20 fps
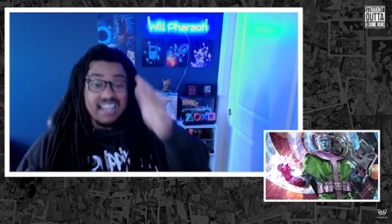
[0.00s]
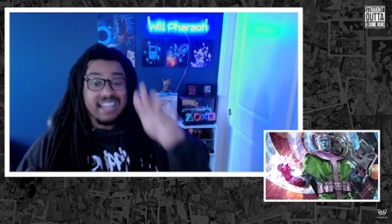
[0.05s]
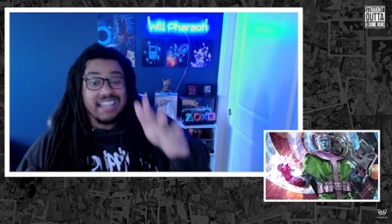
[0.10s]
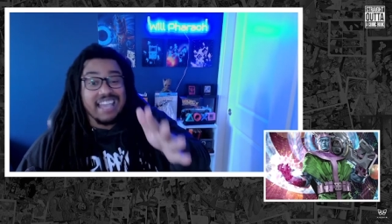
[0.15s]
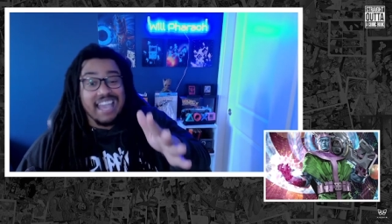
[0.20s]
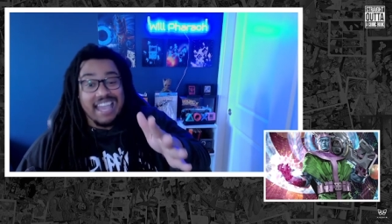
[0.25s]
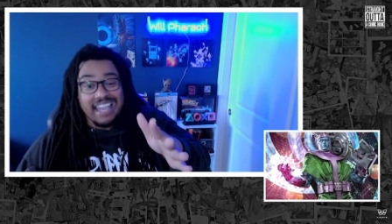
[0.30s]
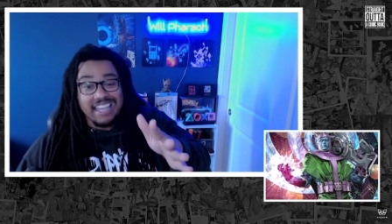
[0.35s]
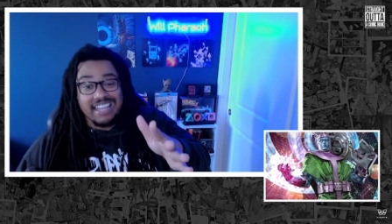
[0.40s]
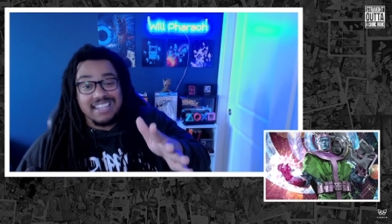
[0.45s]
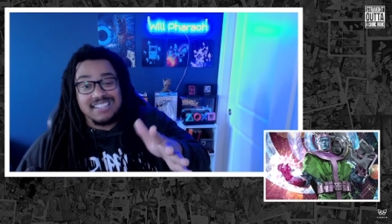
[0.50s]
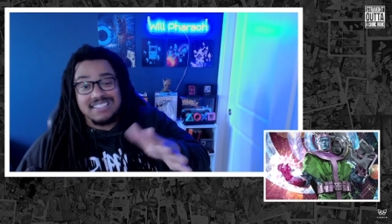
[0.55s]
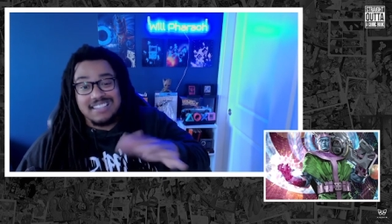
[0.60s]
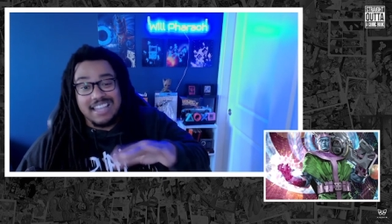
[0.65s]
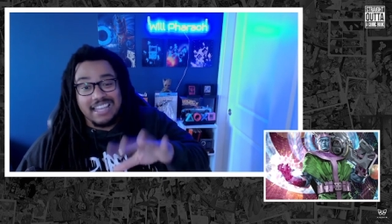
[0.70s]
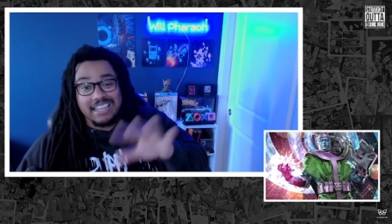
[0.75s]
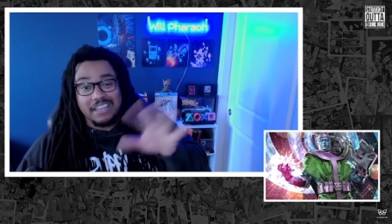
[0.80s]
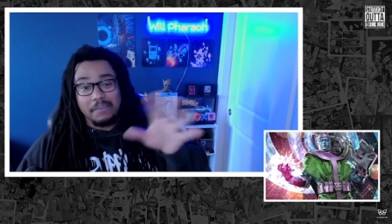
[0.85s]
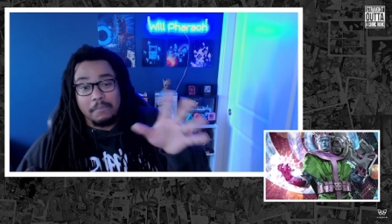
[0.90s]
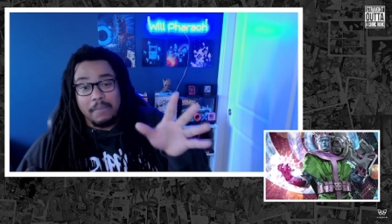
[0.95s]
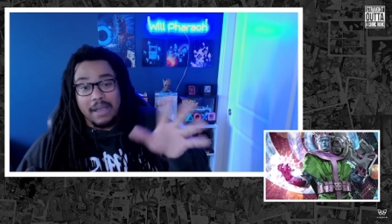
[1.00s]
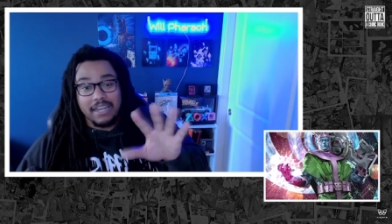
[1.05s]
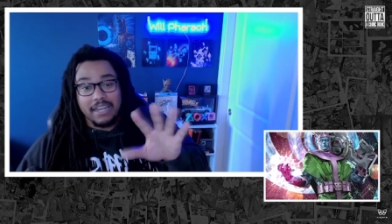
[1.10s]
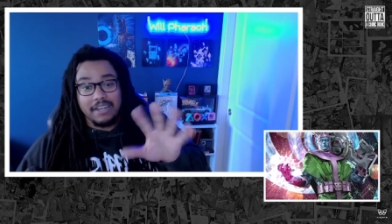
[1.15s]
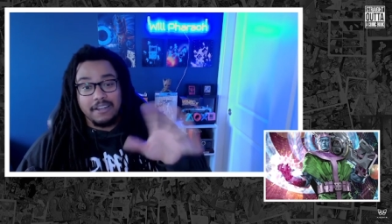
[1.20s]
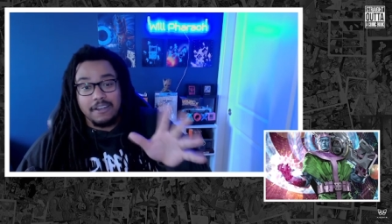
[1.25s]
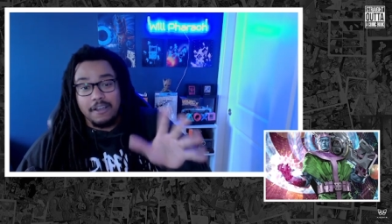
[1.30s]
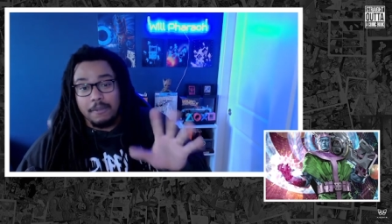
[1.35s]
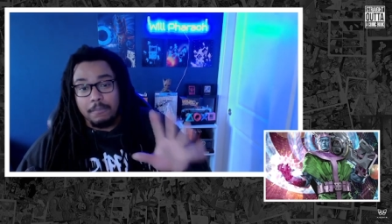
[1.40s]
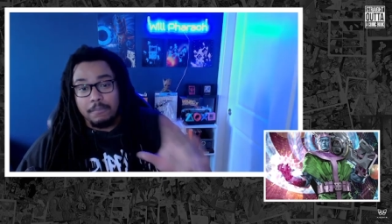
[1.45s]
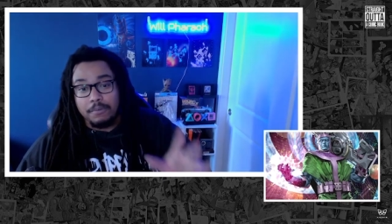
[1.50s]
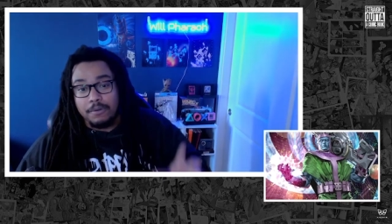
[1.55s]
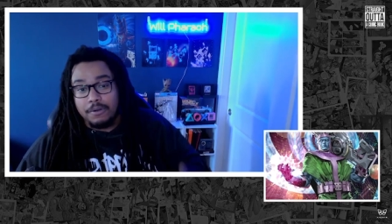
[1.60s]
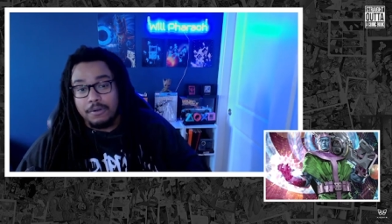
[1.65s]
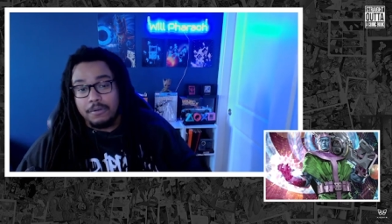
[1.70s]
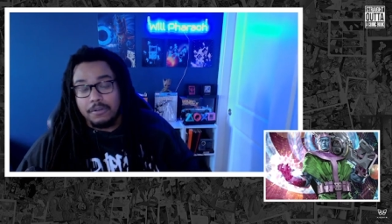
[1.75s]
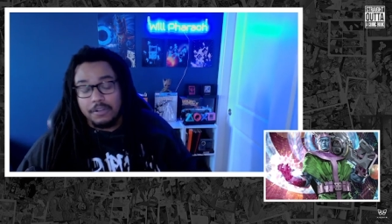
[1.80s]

Kang is like in my number